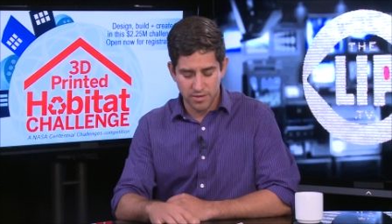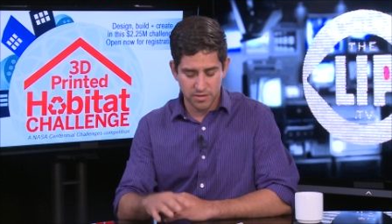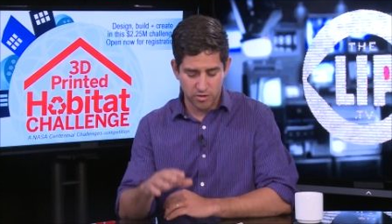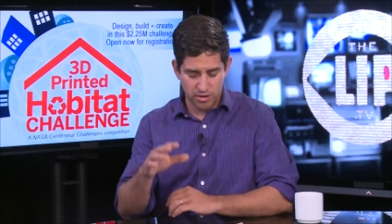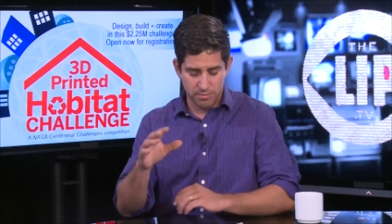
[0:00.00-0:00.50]
that
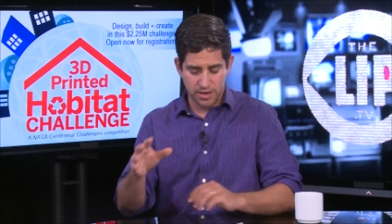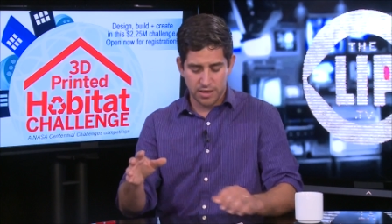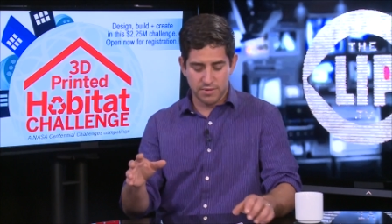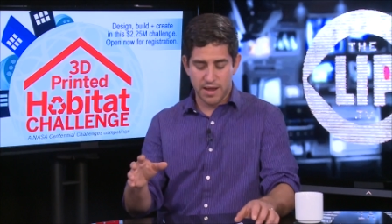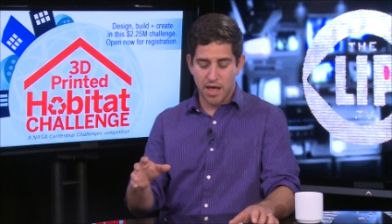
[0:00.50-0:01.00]
is going to be
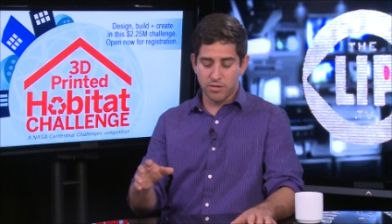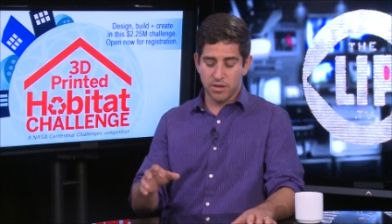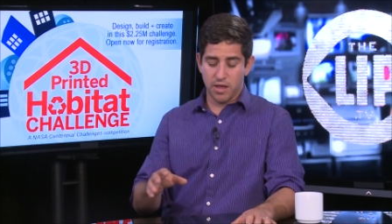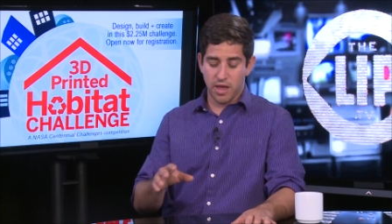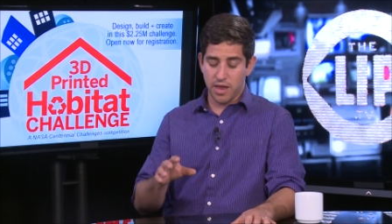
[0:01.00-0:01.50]
given out
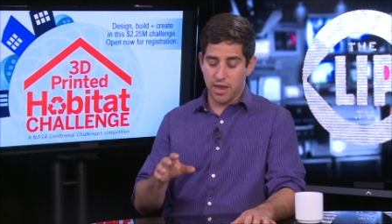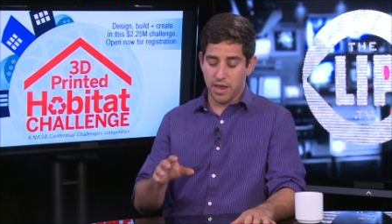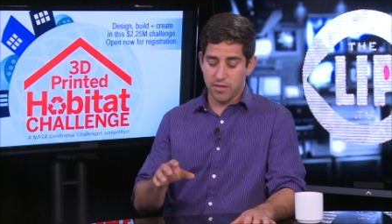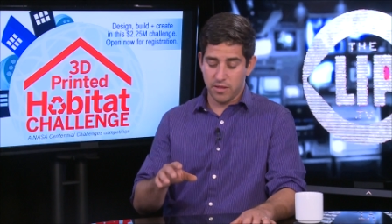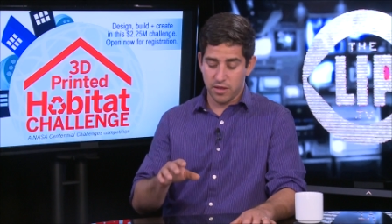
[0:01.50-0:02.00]

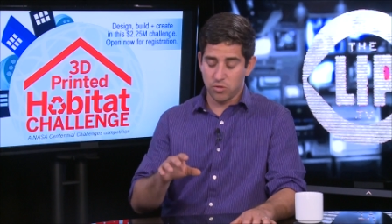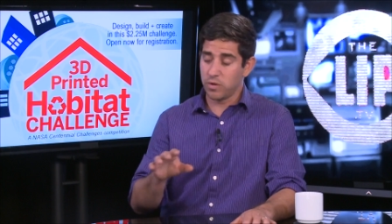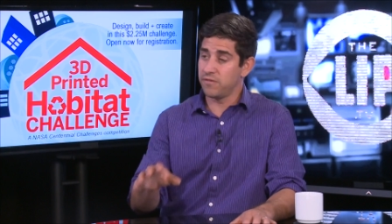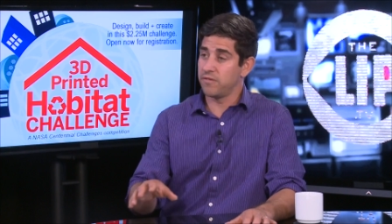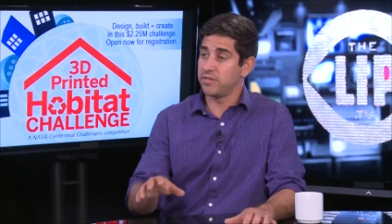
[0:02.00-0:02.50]
in the
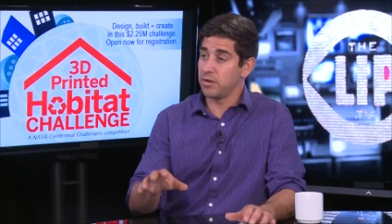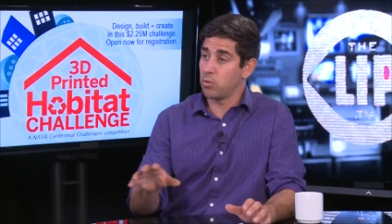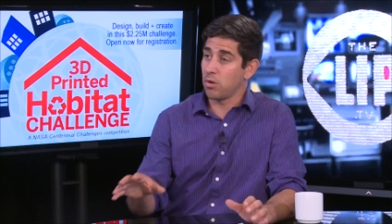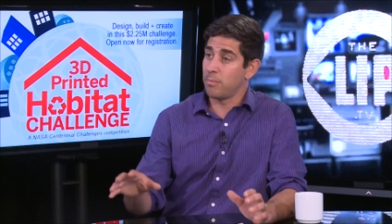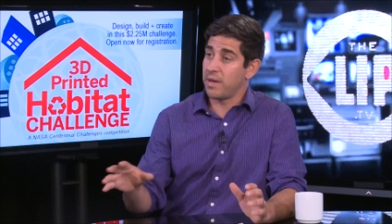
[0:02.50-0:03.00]
2015
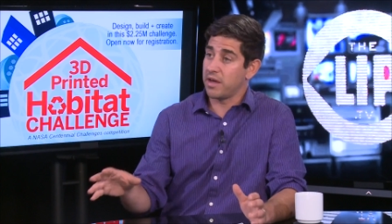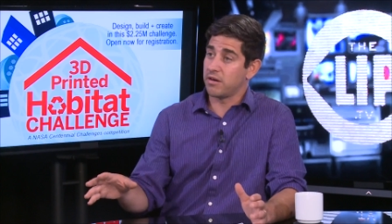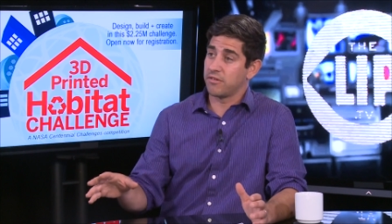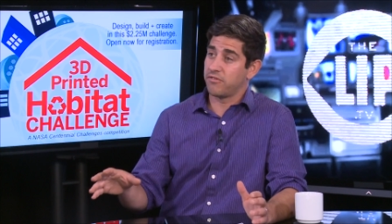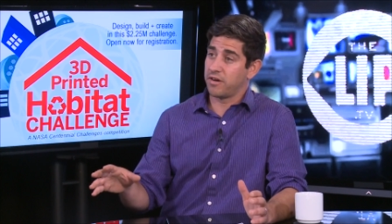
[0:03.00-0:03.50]
World
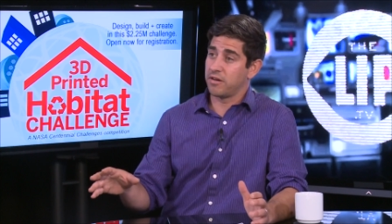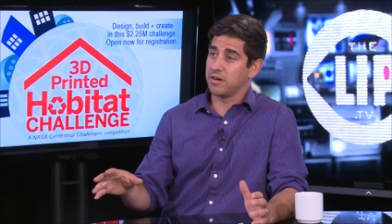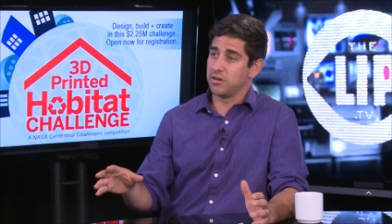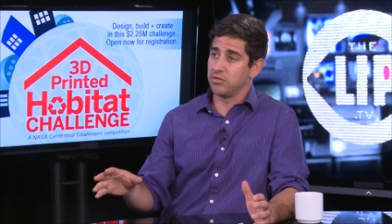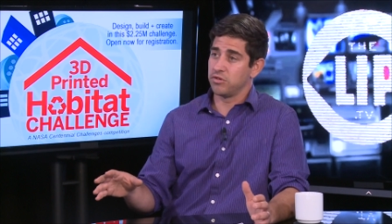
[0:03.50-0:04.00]
Maker Fair
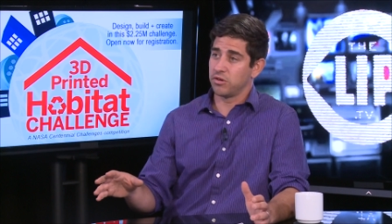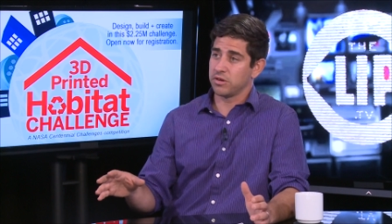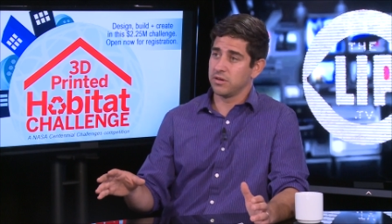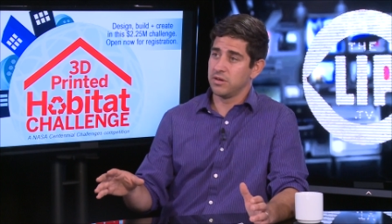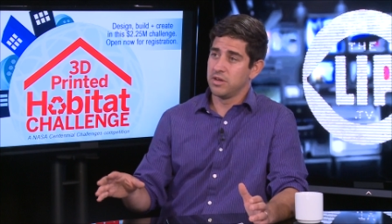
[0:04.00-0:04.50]
in New
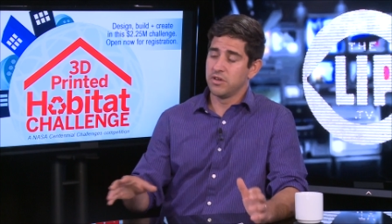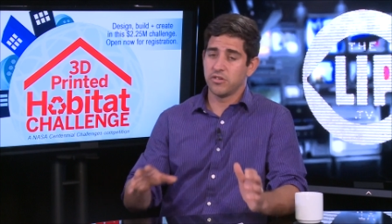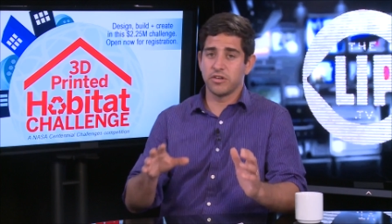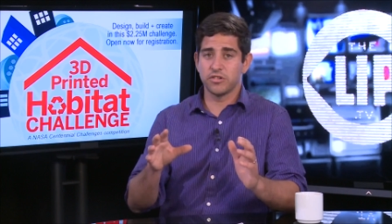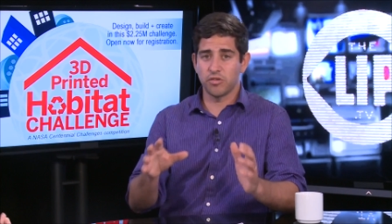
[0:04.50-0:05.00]
York.
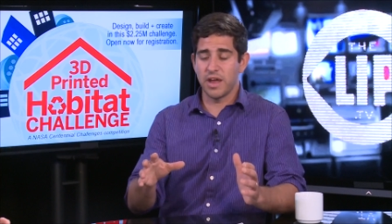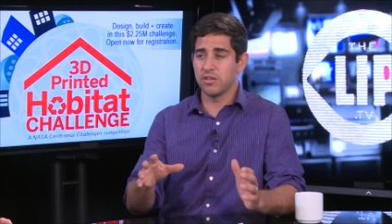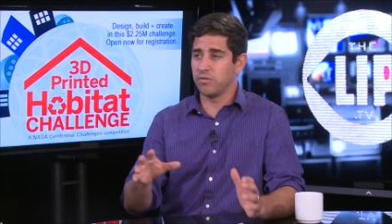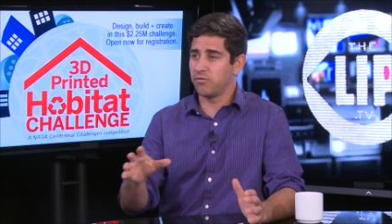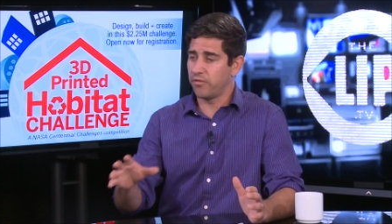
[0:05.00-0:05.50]
So they're trying
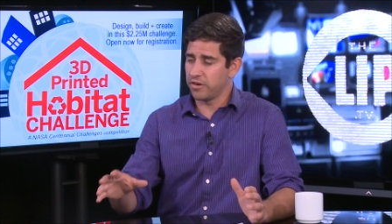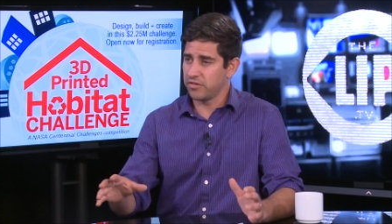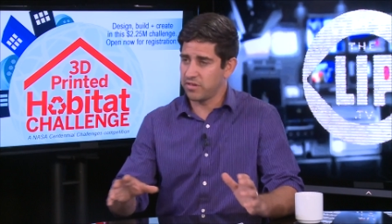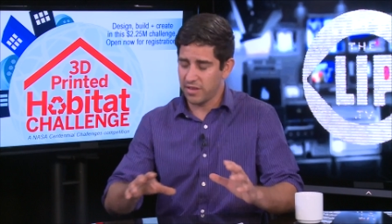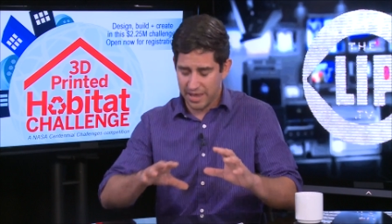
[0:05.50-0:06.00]
to
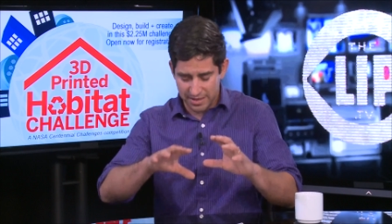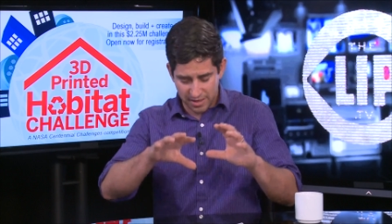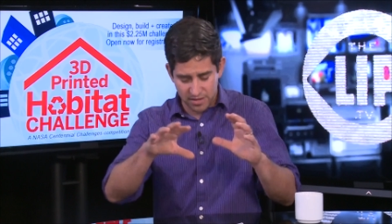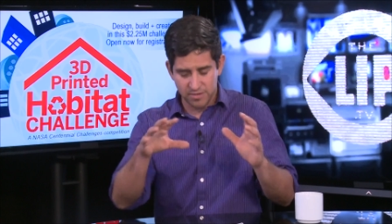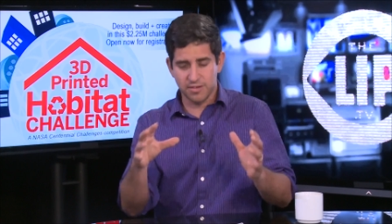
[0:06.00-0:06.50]
first get
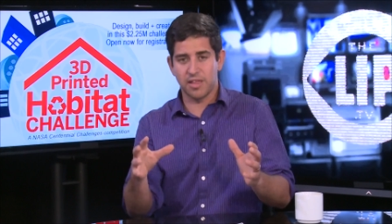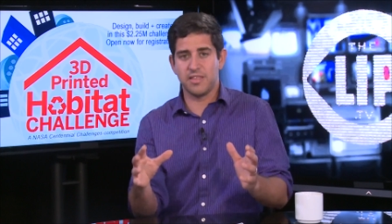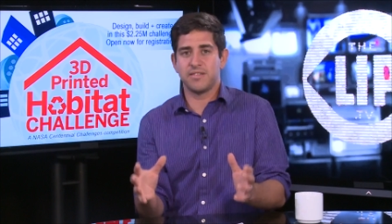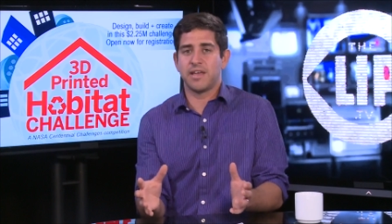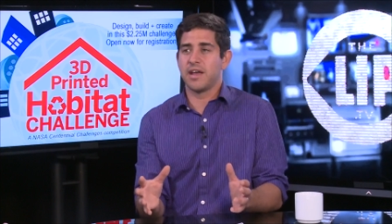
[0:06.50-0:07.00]
the
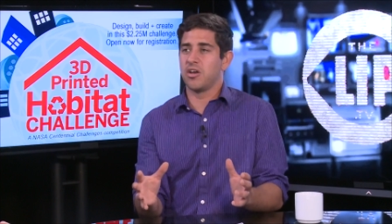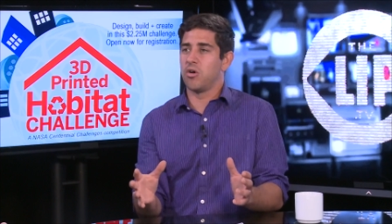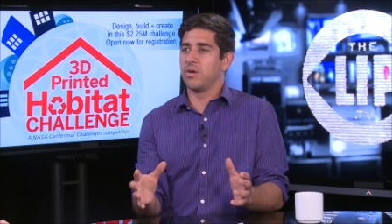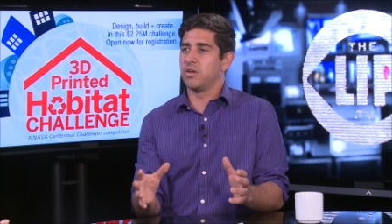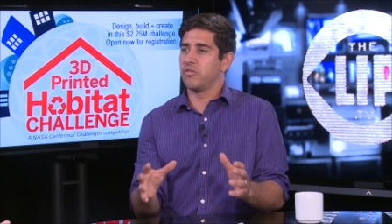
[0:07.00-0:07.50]
design
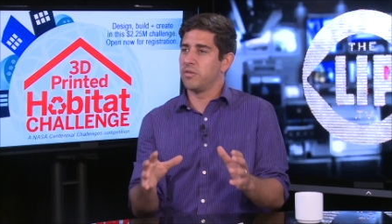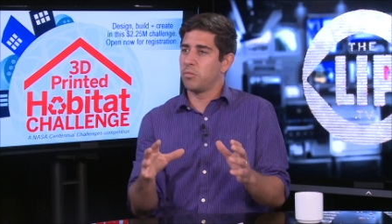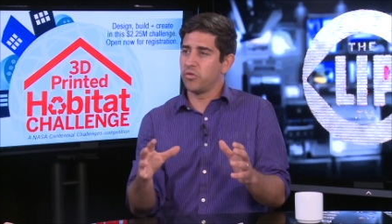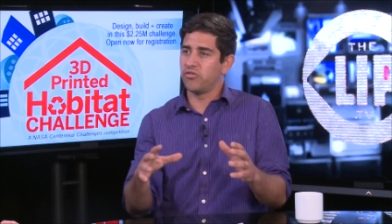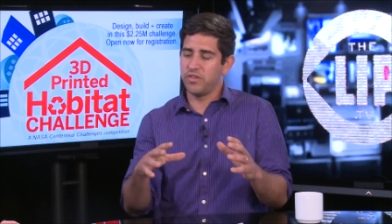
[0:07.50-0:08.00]
going of the
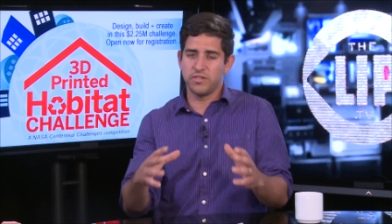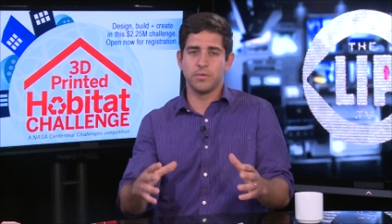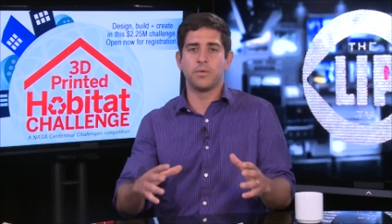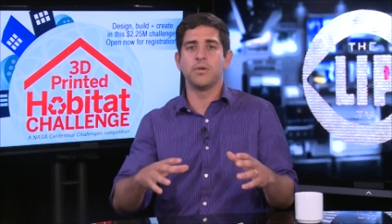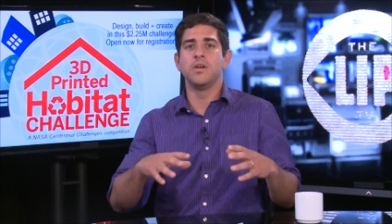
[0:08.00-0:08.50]
most
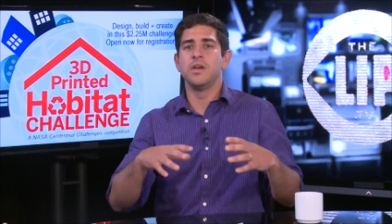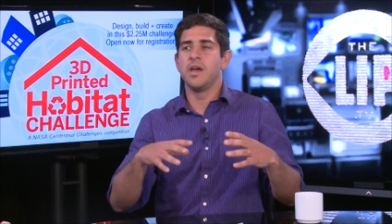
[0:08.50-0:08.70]
feasible